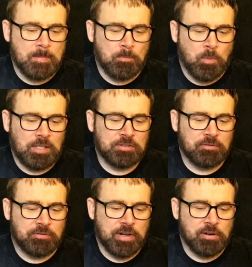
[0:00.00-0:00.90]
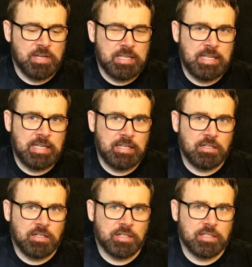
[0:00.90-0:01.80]
Wasn't very
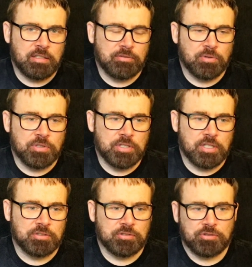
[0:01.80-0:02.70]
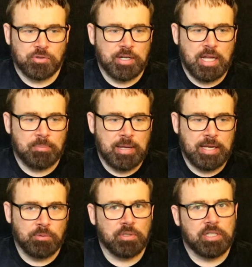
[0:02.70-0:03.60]
keen on it for just straight out
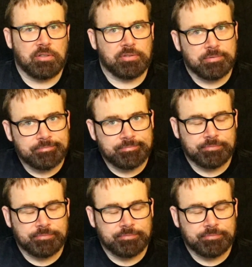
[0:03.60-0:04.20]
pain relief.